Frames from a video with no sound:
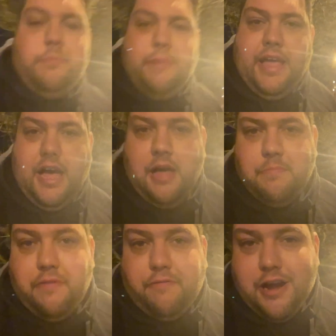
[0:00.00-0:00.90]

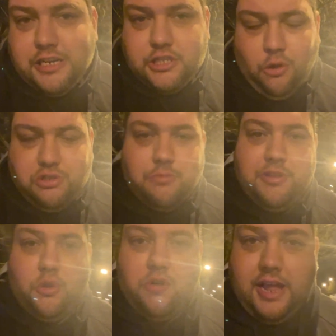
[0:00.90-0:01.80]
My friends knocked on my
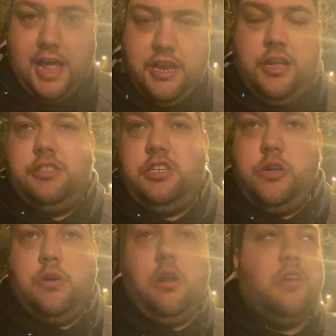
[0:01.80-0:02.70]
door again at
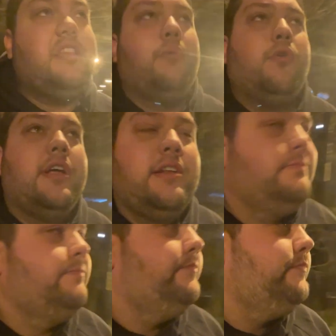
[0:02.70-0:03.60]
2 o'clock in the morning.
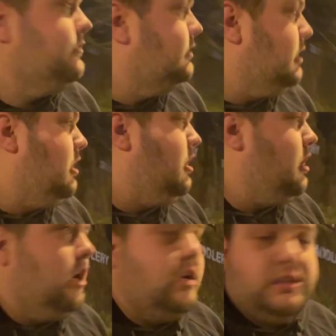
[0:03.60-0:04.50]

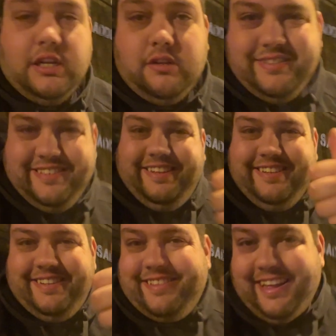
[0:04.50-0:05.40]
So
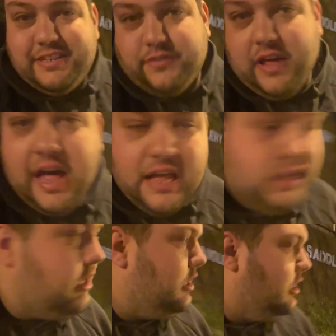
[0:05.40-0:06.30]
thanks for
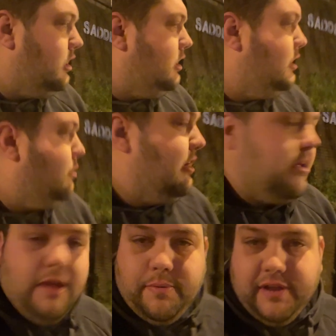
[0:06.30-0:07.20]
that,
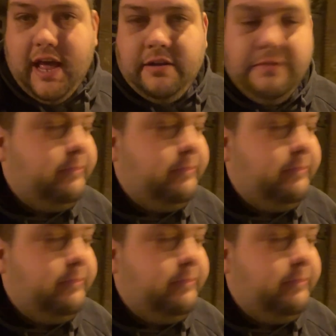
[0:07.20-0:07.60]
waking me up again.